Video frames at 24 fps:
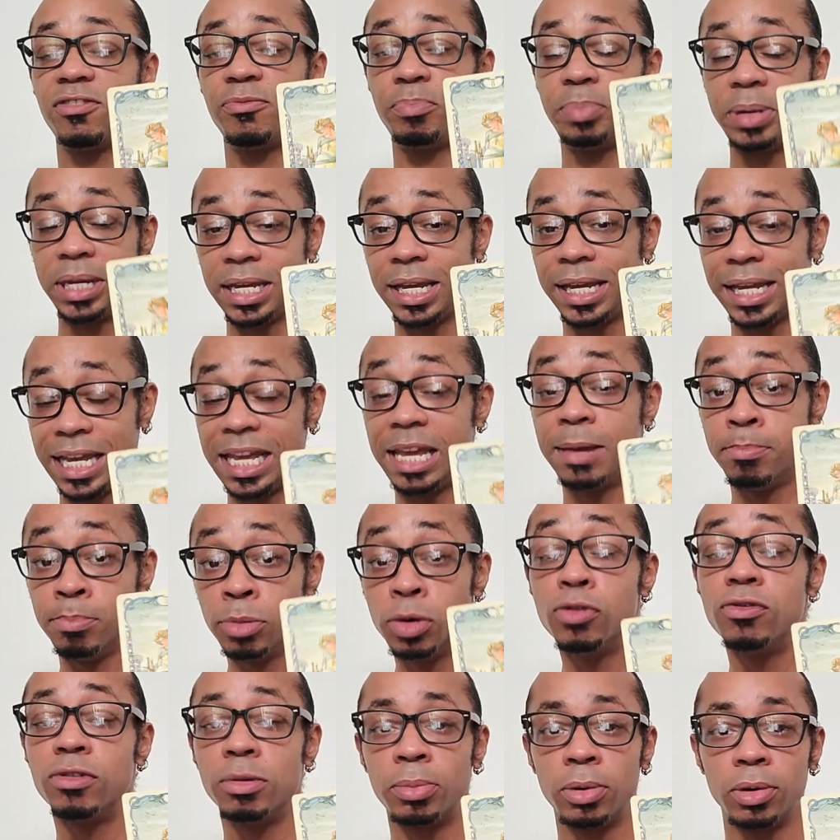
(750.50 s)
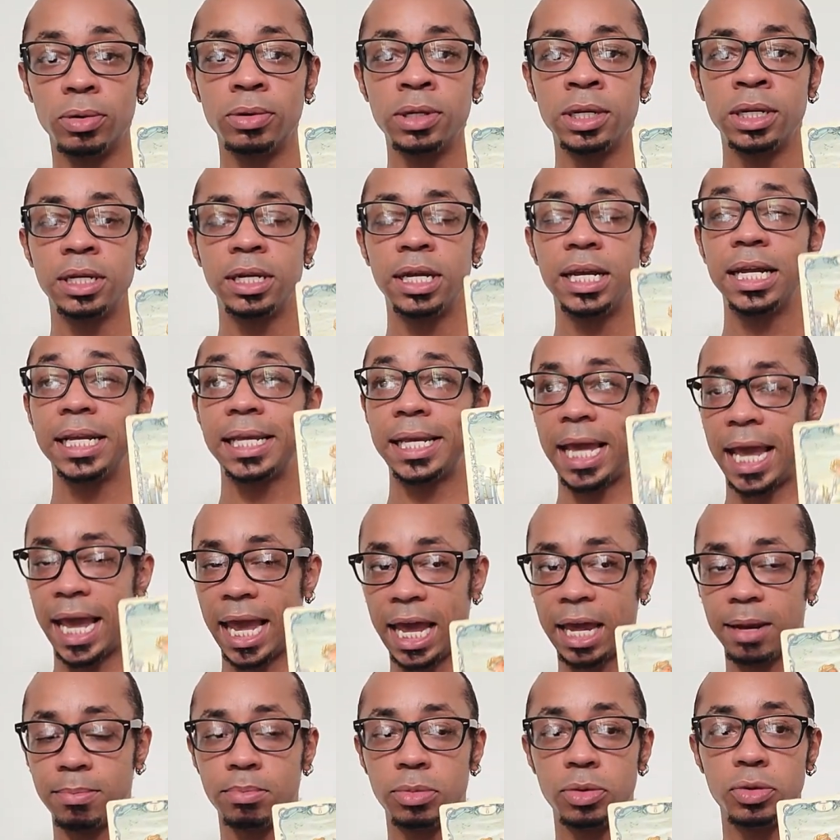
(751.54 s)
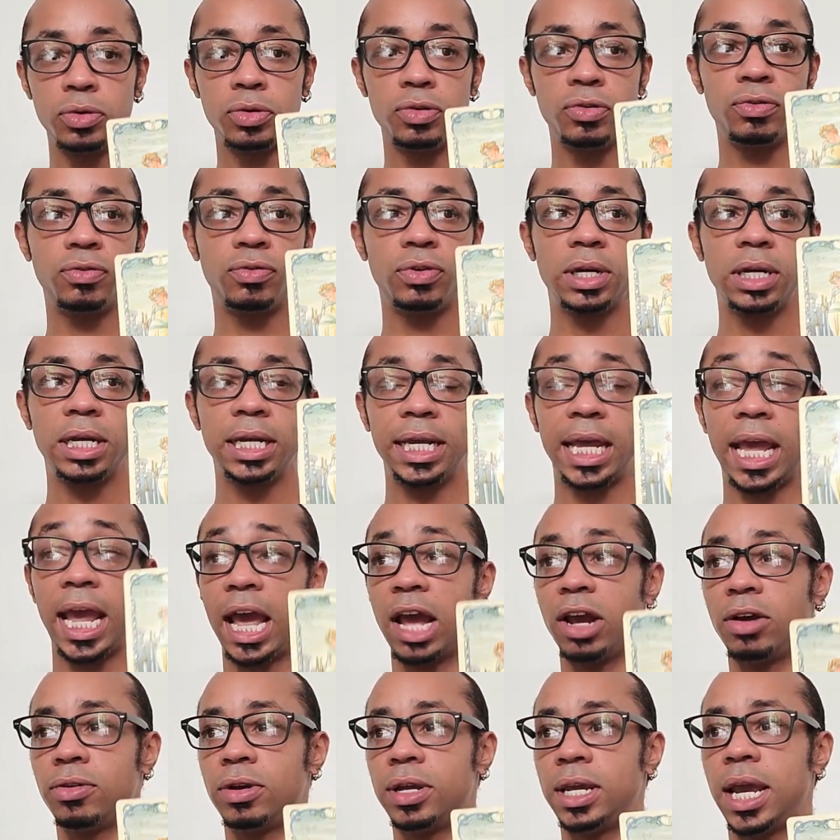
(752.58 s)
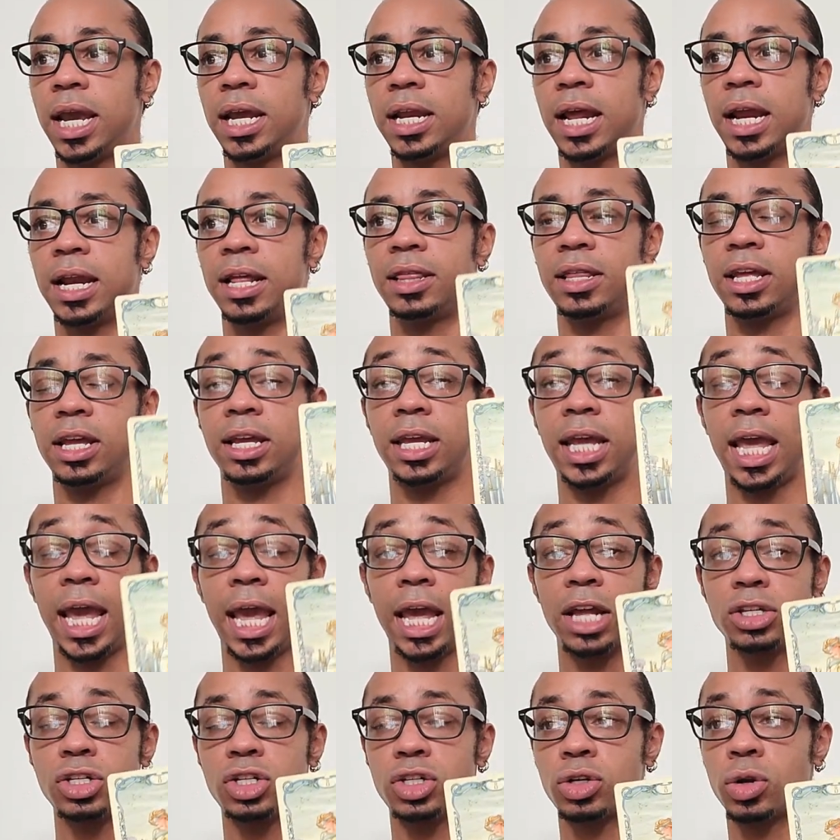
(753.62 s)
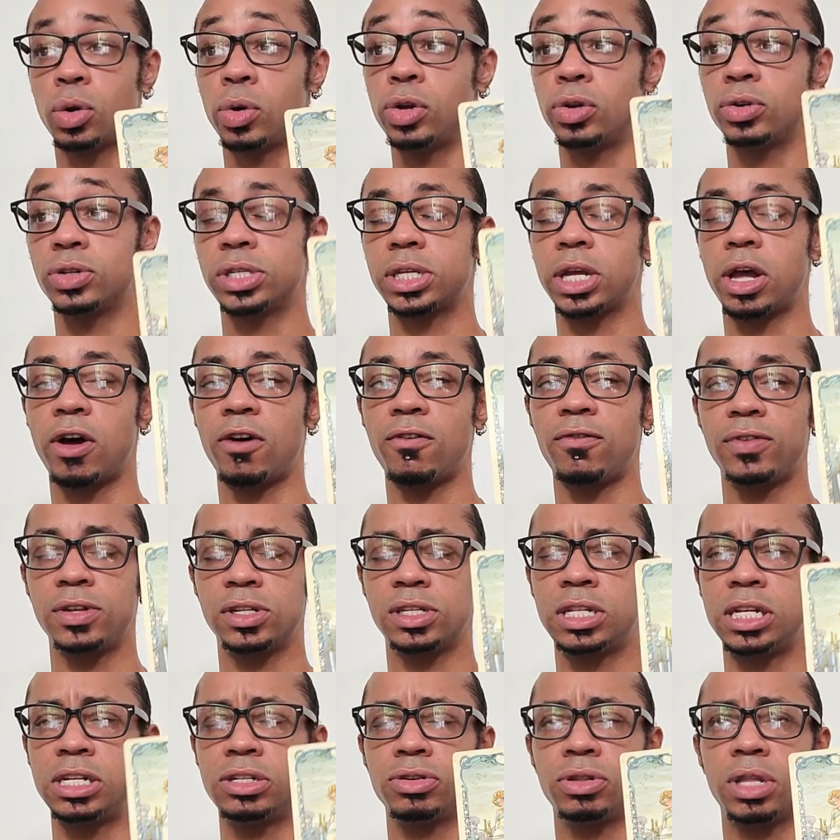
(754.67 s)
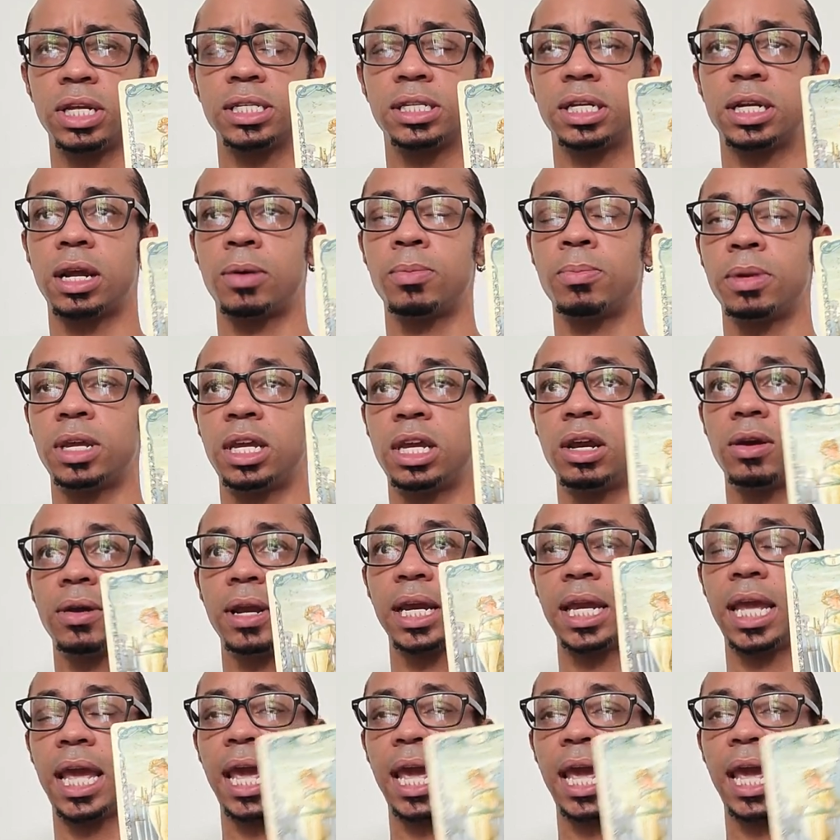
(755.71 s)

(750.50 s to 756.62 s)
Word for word: of being immovable, can't move, can't create anything, can't show yourself. As these are things that I'm hearing.